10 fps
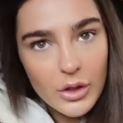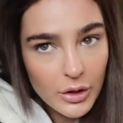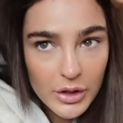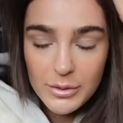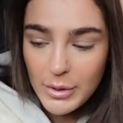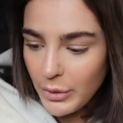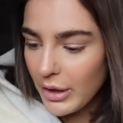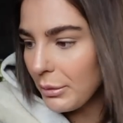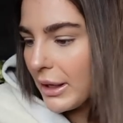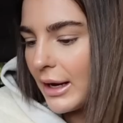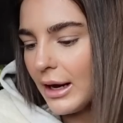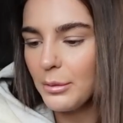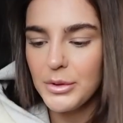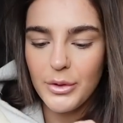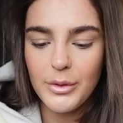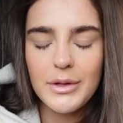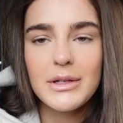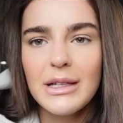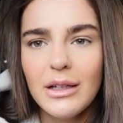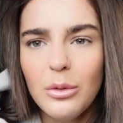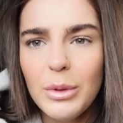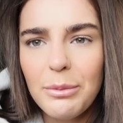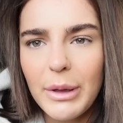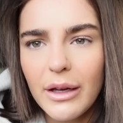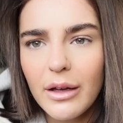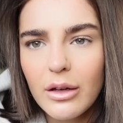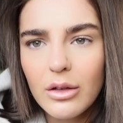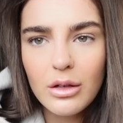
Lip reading: Connor's been wearing my cap, so it's a little bit big.